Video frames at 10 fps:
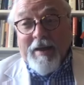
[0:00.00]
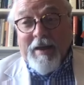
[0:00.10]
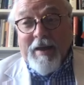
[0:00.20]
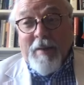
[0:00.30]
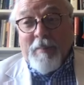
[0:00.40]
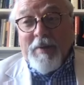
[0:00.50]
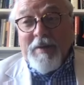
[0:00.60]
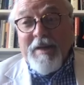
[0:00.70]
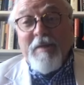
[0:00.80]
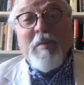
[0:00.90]

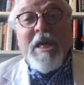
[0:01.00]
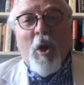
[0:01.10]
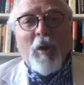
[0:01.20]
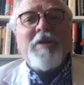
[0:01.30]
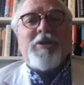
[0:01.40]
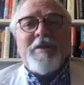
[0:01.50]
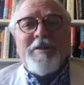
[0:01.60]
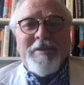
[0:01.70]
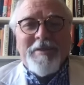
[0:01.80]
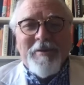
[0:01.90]

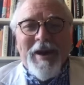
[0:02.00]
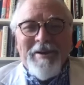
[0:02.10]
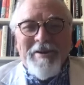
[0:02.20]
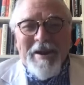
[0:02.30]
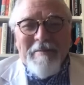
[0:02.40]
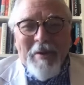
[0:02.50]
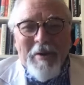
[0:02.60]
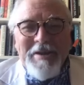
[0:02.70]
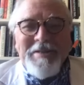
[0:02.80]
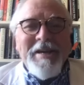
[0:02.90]
epidemiologists surrounding
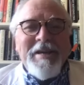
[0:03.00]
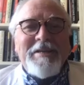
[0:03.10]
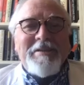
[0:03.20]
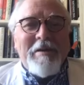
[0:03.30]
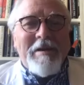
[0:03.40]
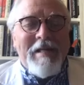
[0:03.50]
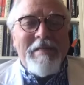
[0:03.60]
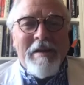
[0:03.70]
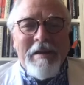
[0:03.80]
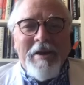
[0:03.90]
Boris, he's got
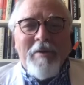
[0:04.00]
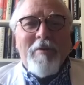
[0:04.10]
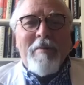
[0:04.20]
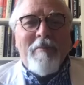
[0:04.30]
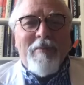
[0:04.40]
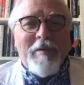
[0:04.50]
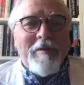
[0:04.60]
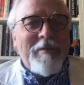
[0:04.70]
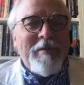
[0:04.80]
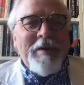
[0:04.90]
another room full
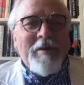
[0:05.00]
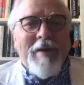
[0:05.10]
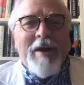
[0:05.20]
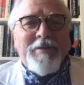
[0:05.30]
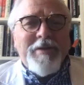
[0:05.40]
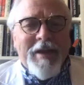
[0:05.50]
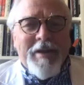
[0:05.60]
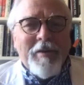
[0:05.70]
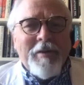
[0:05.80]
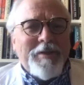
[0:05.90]
of crowd
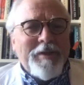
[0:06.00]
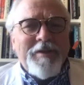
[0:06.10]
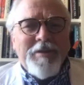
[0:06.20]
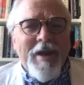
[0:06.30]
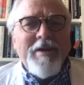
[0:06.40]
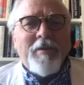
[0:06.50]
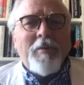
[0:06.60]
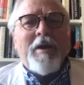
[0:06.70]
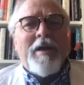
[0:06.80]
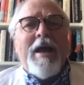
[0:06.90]
psychologists trying to
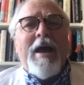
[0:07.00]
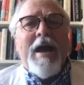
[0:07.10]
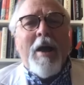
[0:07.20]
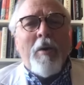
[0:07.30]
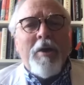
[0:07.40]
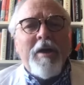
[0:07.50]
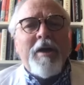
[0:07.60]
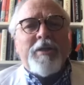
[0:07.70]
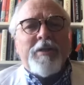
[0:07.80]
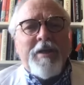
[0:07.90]
work out how on
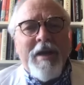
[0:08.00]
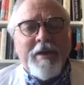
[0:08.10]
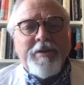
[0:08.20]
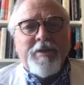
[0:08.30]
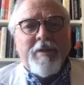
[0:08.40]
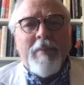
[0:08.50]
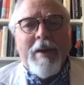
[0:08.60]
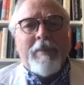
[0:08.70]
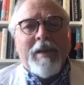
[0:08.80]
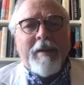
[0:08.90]
earth to nudge the
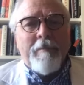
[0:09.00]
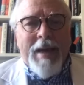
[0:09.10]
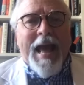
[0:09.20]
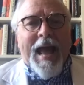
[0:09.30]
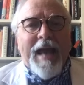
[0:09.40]
public back